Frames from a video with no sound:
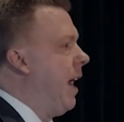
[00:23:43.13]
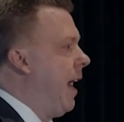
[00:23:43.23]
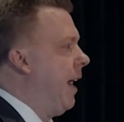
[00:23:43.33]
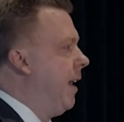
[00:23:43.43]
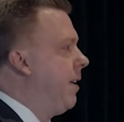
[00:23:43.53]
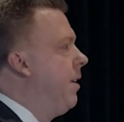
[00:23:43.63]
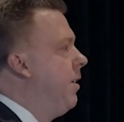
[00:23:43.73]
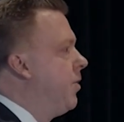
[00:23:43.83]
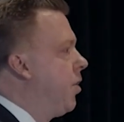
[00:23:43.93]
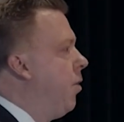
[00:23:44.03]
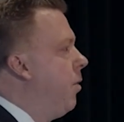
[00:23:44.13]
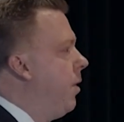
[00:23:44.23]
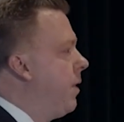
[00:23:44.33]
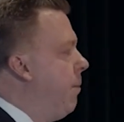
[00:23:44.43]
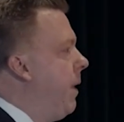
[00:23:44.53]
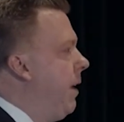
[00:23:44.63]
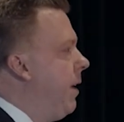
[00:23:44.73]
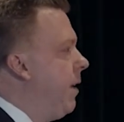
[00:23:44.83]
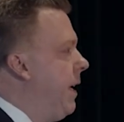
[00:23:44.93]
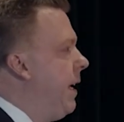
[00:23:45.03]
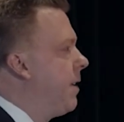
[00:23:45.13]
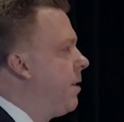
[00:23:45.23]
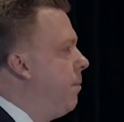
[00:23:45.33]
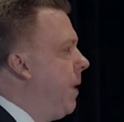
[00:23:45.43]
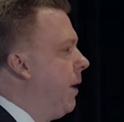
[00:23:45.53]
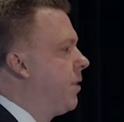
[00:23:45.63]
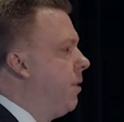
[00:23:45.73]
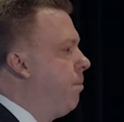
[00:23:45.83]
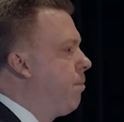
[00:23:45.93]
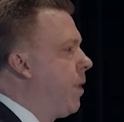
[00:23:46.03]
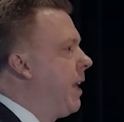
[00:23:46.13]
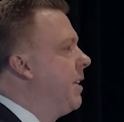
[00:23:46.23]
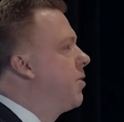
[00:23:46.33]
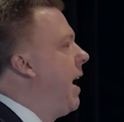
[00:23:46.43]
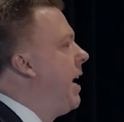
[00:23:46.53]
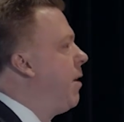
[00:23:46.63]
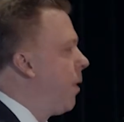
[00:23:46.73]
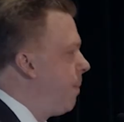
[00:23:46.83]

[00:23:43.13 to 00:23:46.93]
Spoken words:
And so then we needed to be able to bring this anywhere